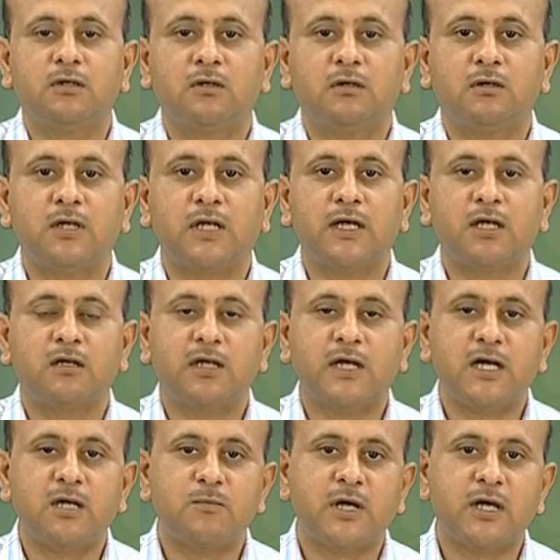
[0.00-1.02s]
like
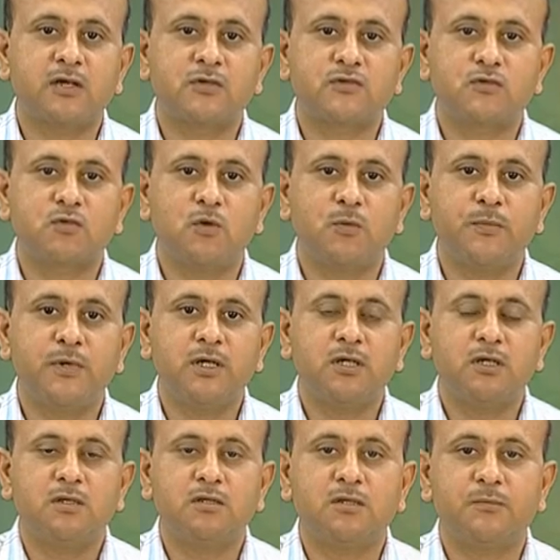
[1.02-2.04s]
light microscopy,
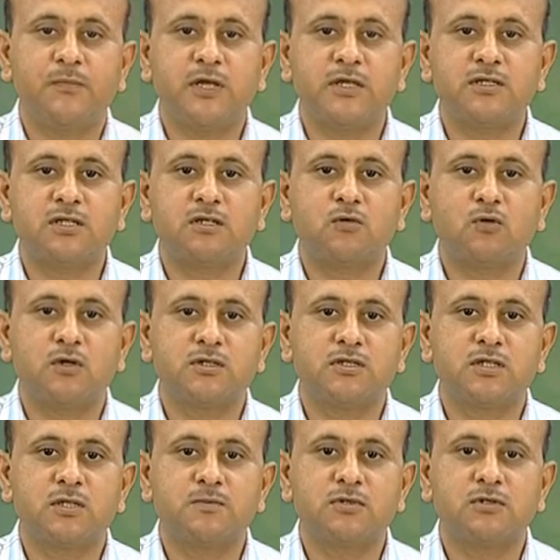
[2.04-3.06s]
the basic
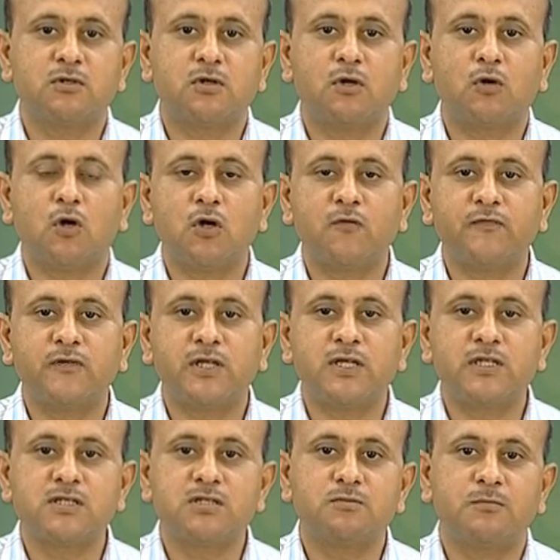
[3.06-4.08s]
concepts, a lot of
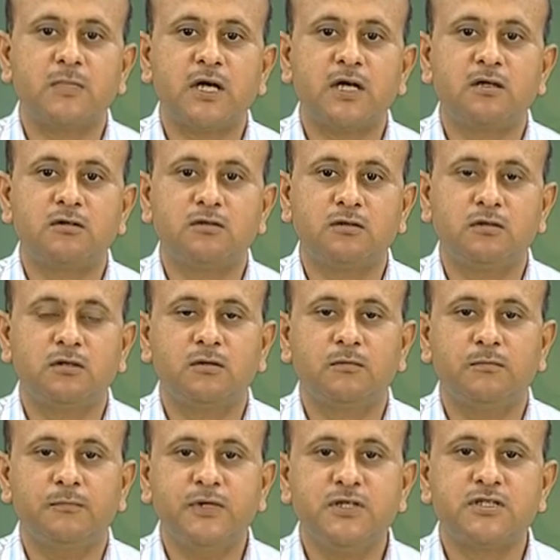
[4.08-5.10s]
things might
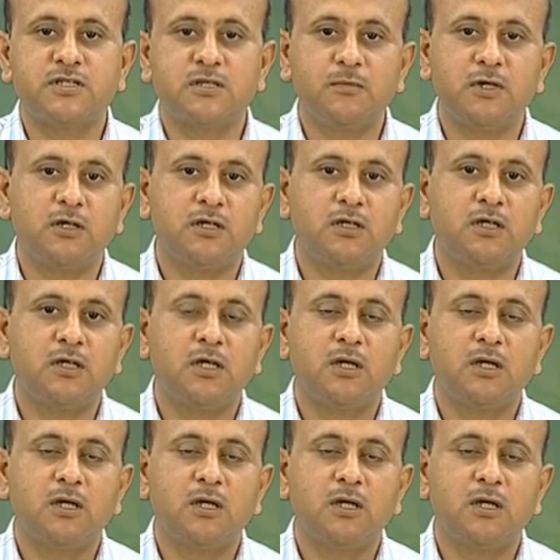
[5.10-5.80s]
be similar,